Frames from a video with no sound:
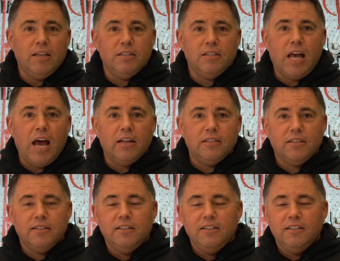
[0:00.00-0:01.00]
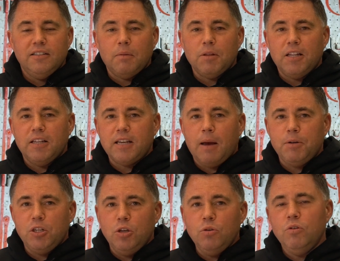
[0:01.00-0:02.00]
is that something that's
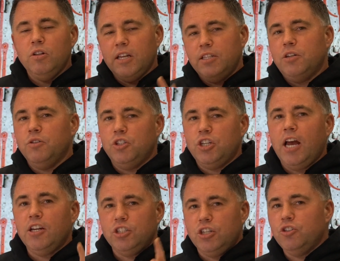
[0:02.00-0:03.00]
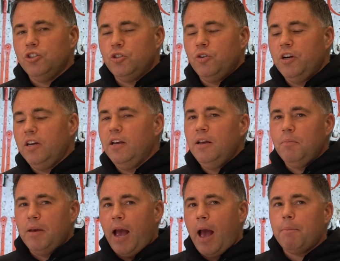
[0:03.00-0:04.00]
happened to you? Let us know in the chat, share your story.
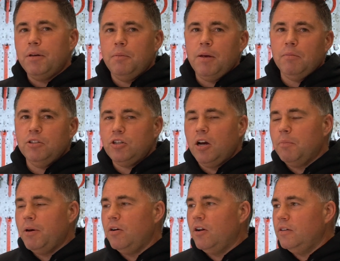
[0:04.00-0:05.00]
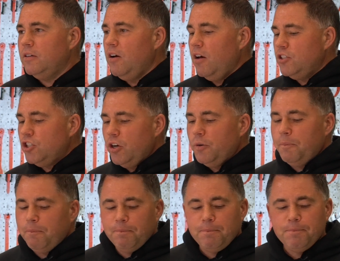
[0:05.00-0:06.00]
Be happy to be able to talk about it on the show.